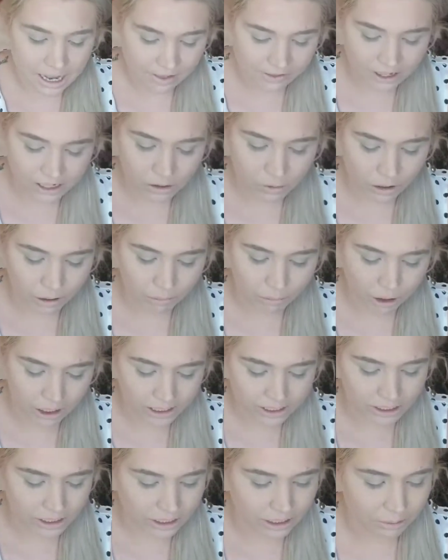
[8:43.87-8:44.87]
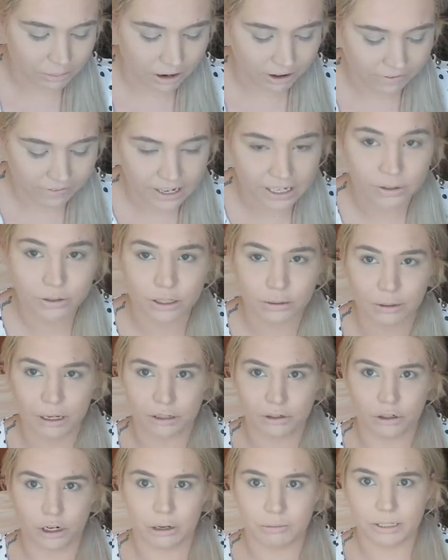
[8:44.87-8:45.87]
And that's what I'm bronzing up my face with.
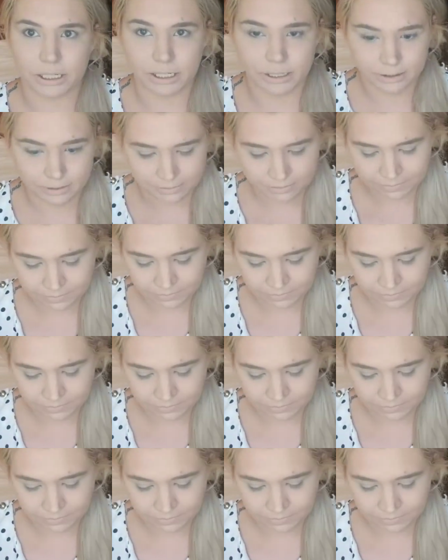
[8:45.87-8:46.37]
About dropped it.